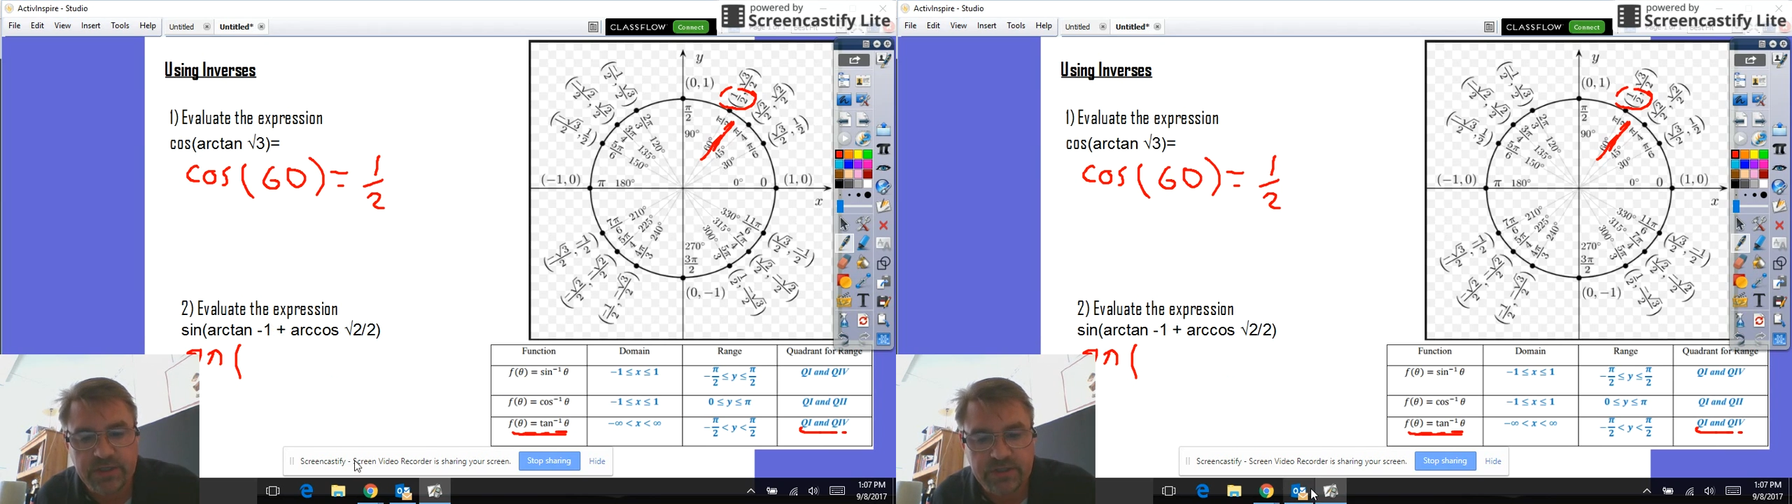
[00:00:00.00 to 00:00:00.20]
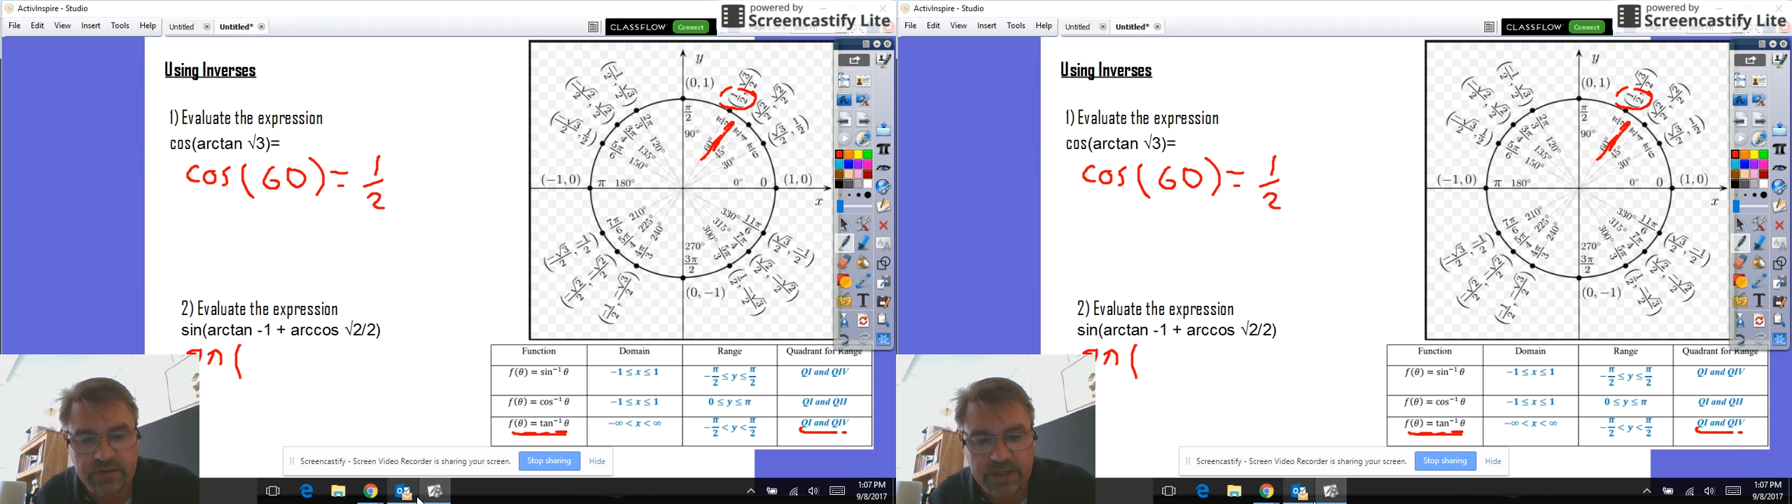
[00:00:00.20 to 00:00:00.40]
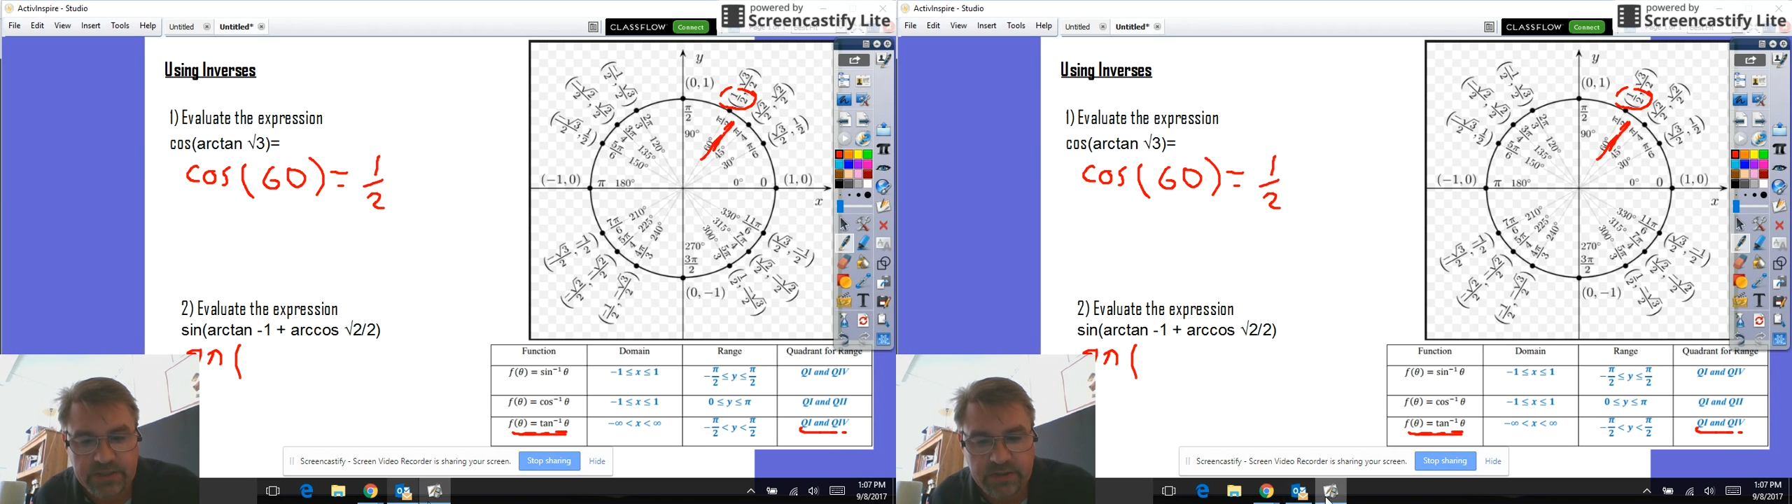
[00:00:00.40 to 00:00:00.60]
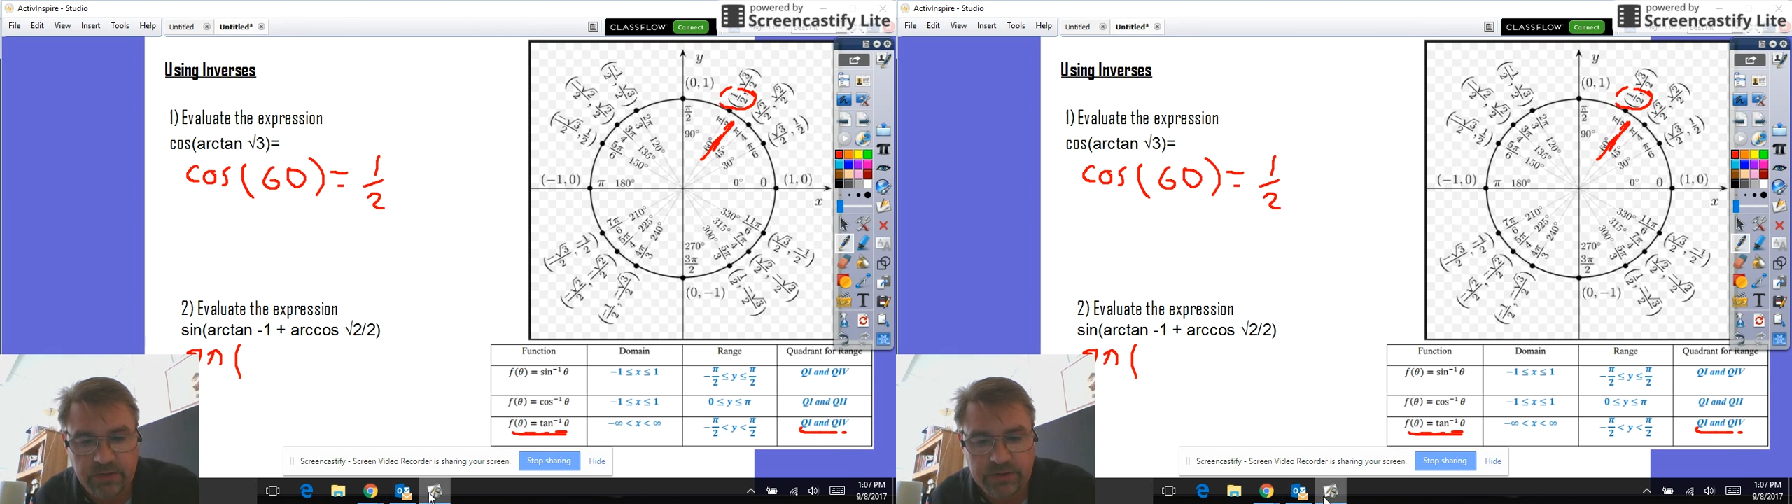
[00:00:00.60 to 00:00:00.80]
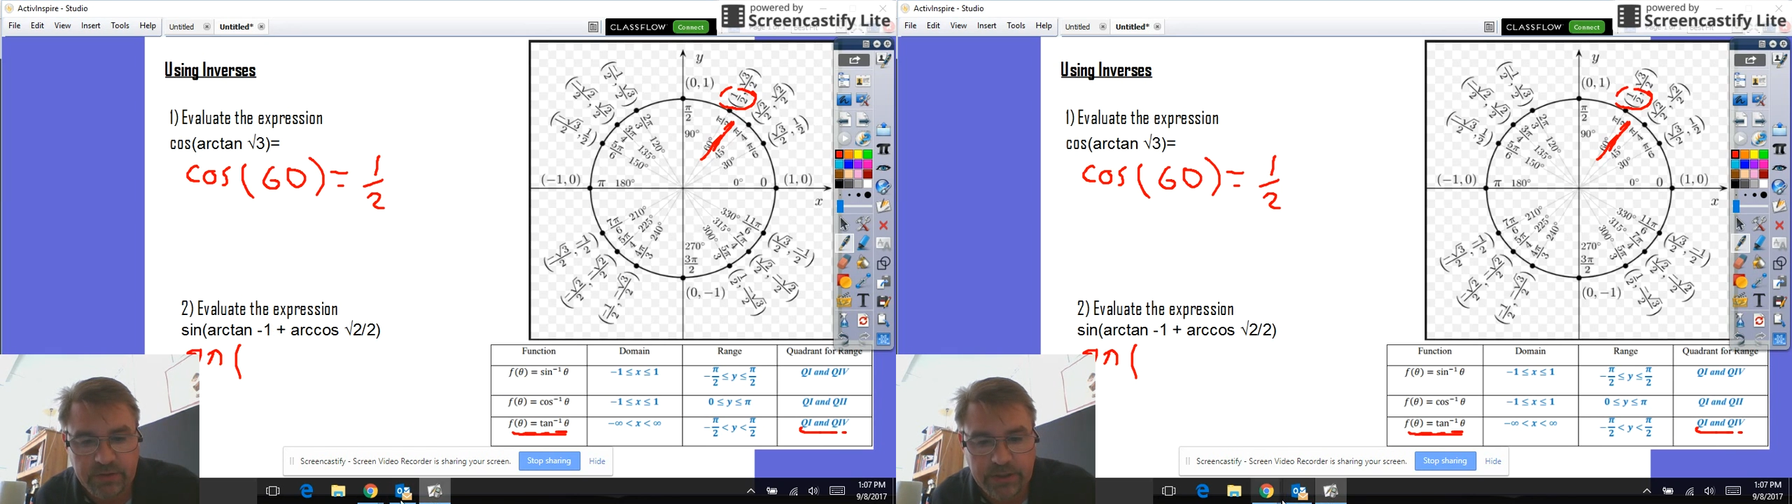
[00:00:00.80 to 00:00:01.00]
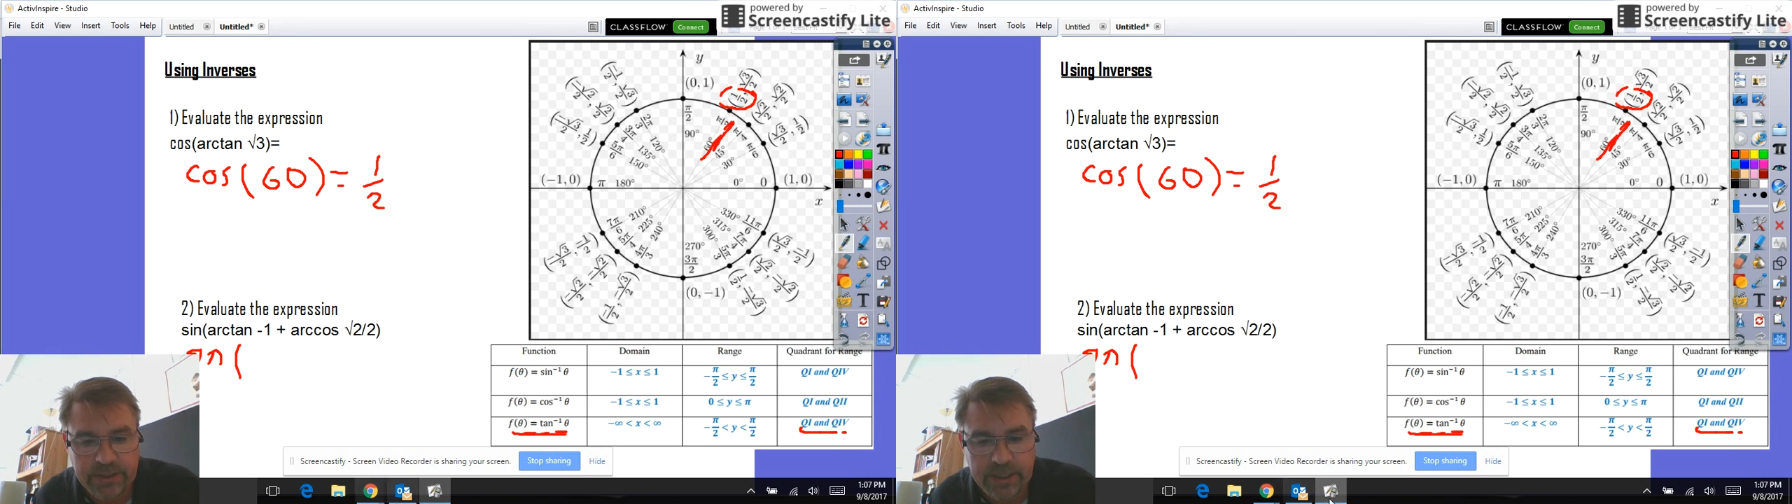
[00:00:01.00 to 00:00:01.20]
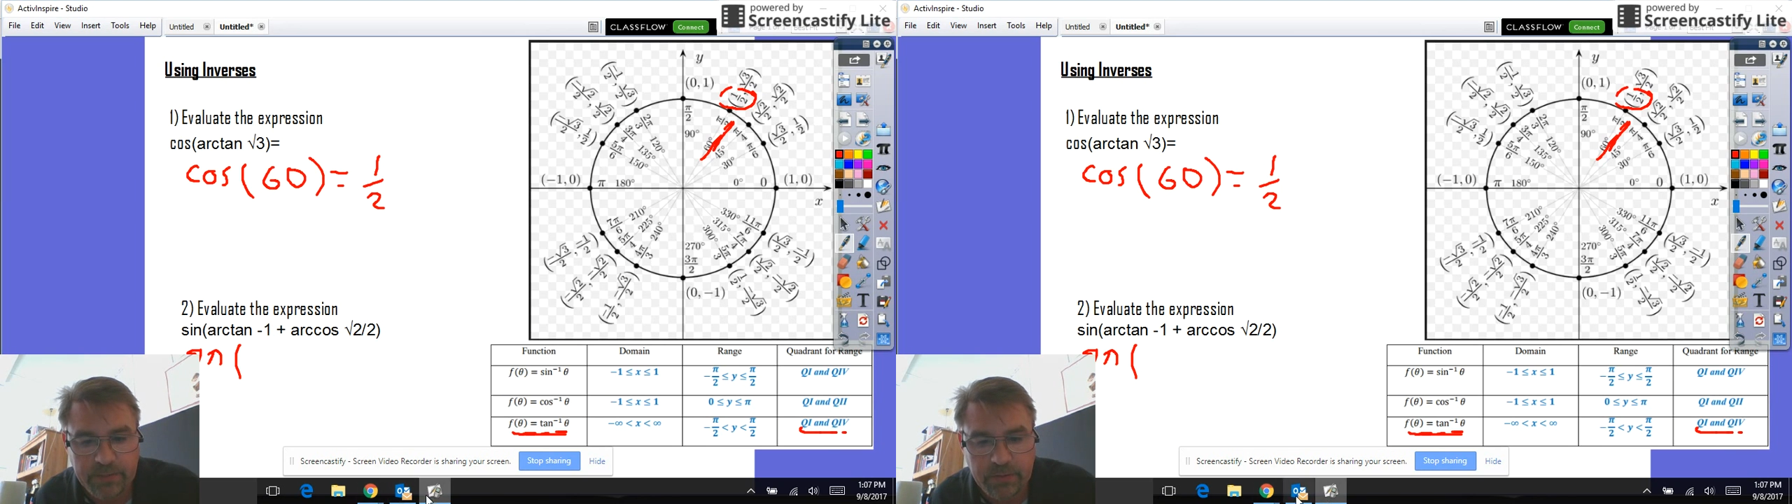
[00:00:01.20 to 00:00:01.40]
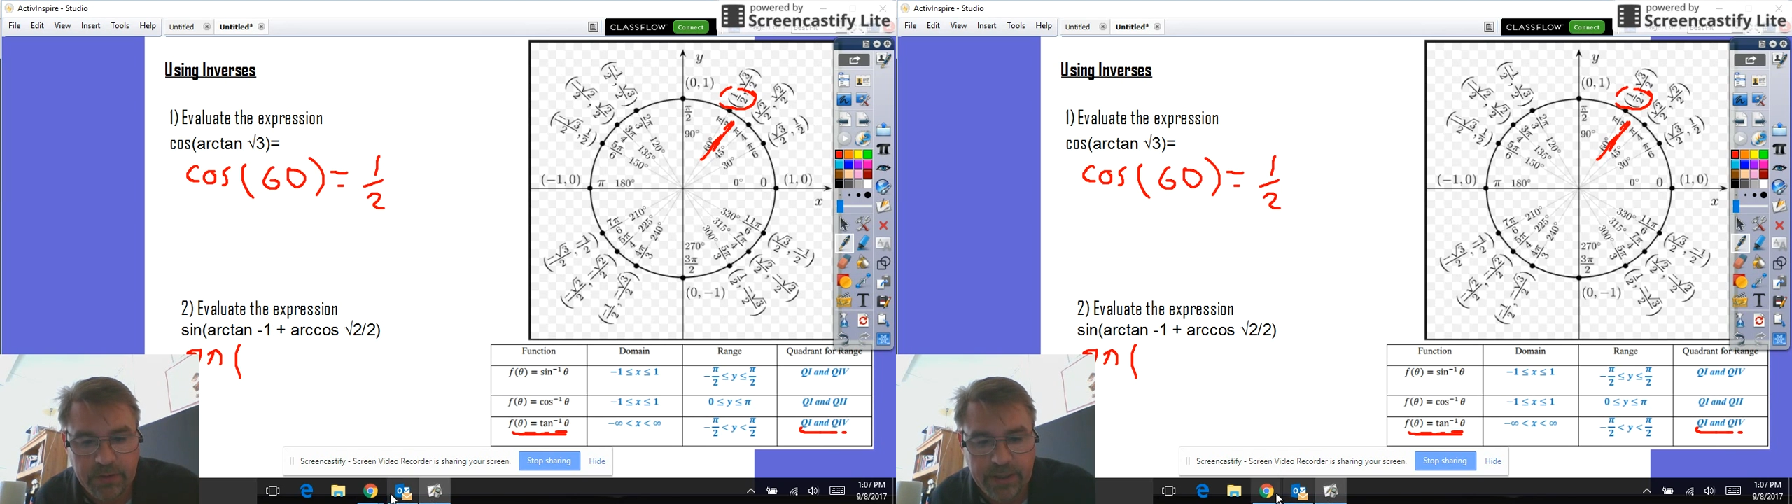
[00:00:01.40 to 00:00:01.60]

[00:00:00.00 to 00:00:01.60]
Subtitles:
So let's go to our table